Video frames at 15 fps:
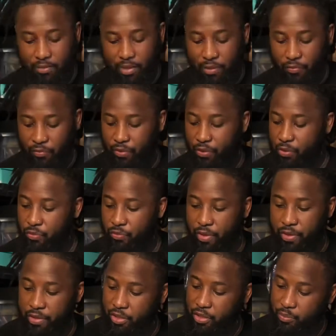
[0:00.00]
It feels
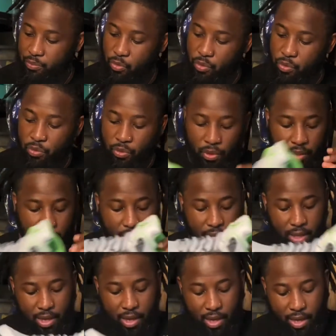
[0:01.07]
very smooth.
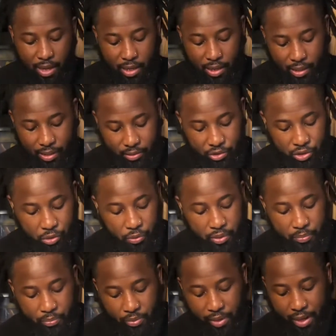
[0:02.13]
Jordan
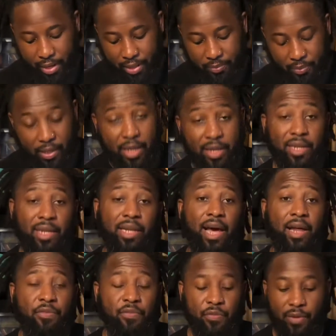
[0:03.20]
brand has been getting a lot
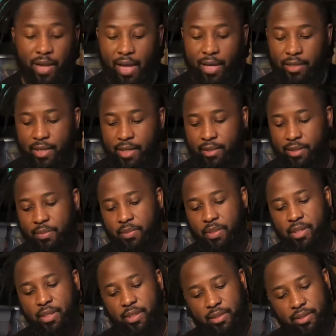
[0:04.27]
of flack lately
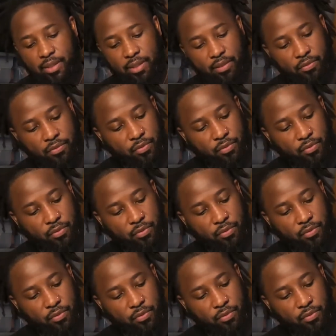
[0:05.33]
because of